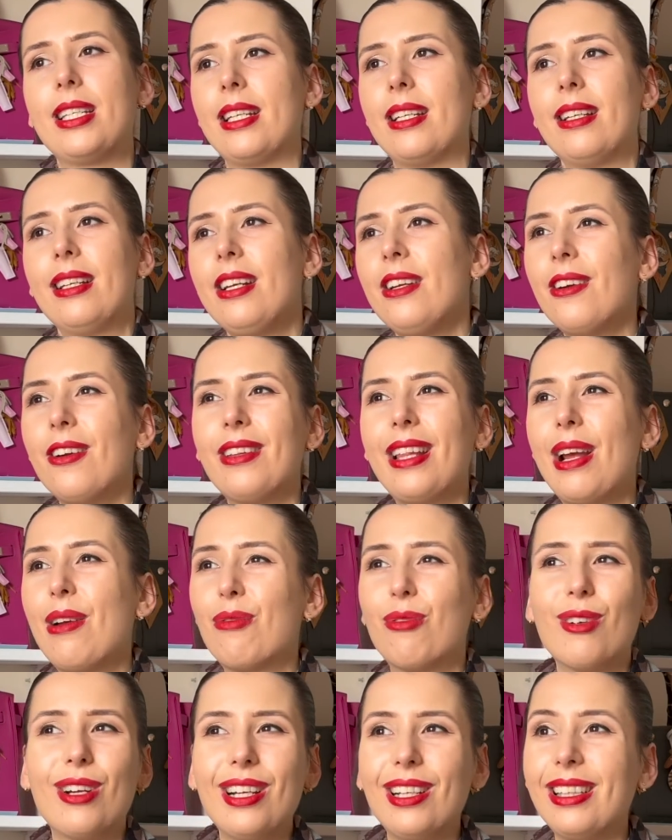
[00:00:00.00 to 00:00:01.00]
And you know, they
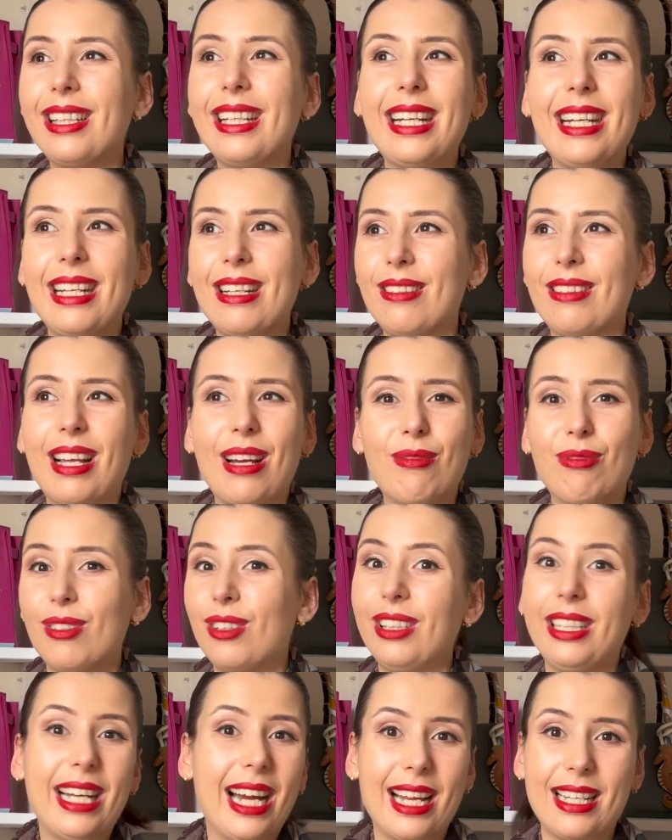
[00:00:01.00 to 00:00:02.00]

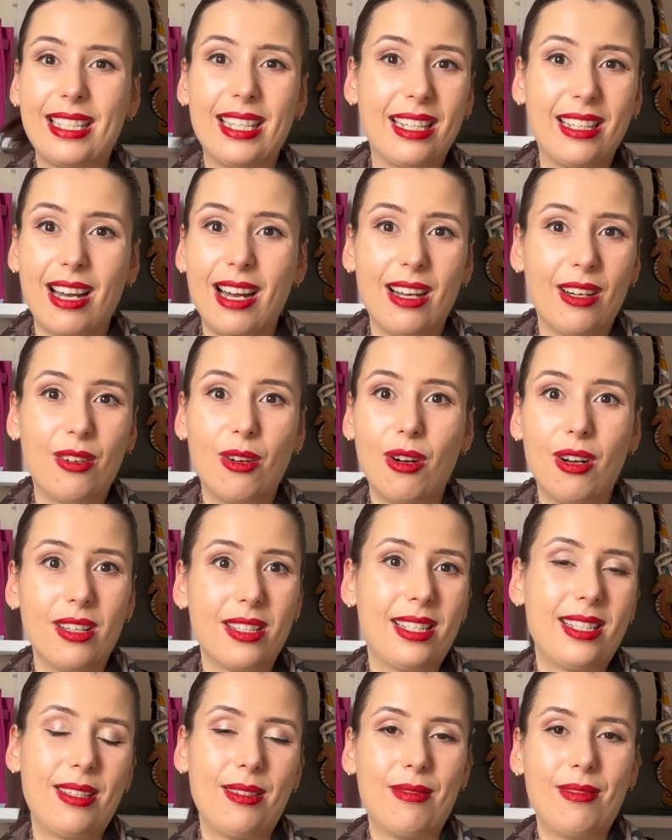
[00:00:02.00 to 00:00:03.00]
really had to cut
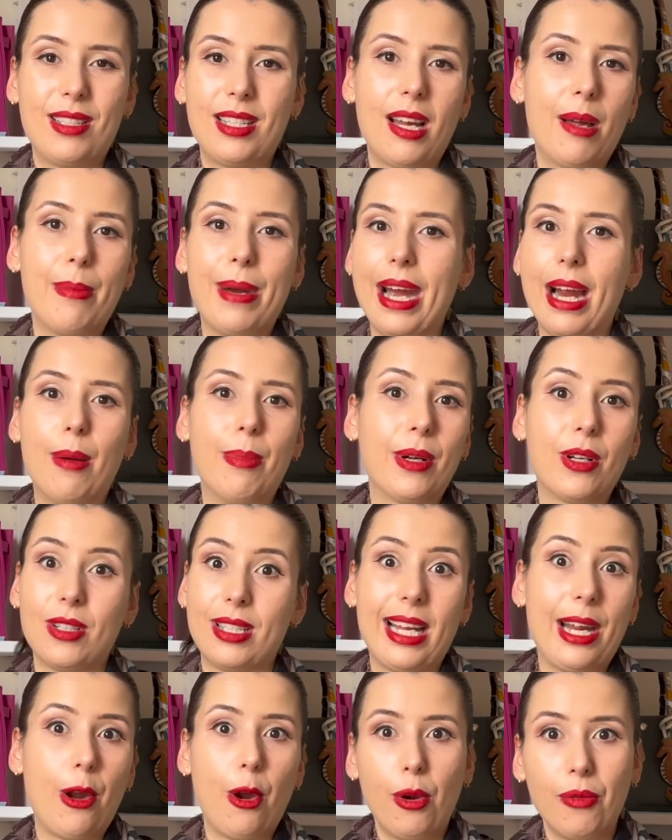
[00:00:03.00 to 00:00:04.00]
costs somehow because
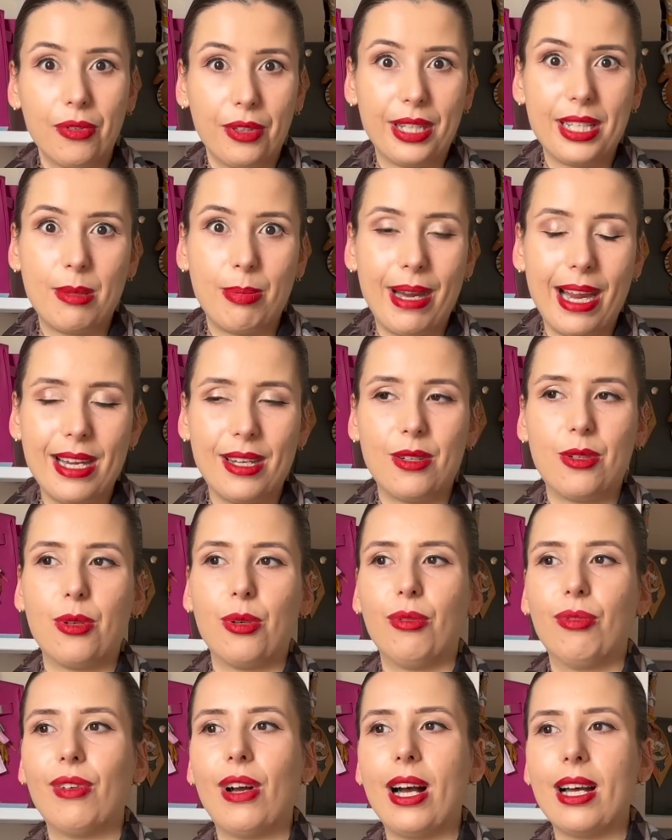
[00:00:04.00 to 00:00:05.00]
they overexpanded
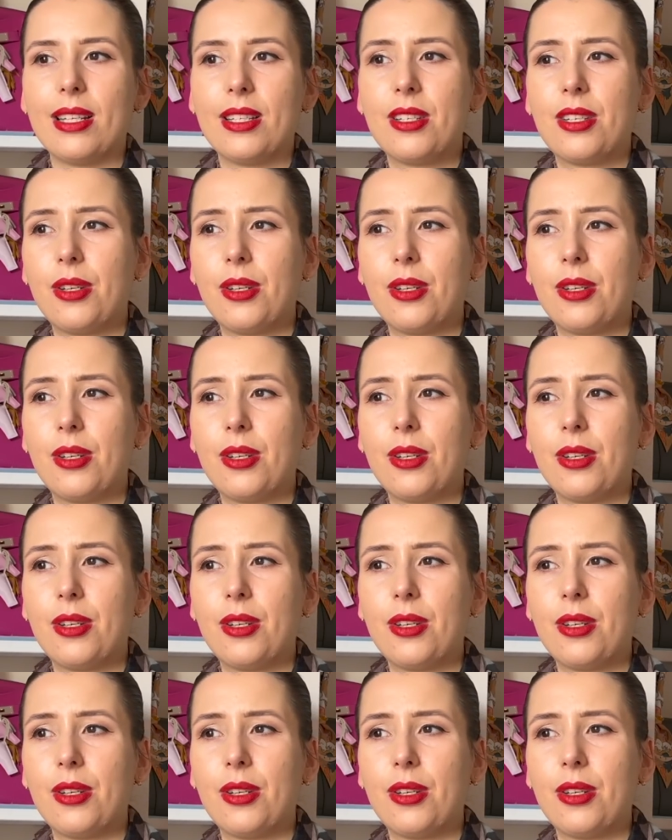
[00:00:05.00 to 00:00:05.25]
too fast.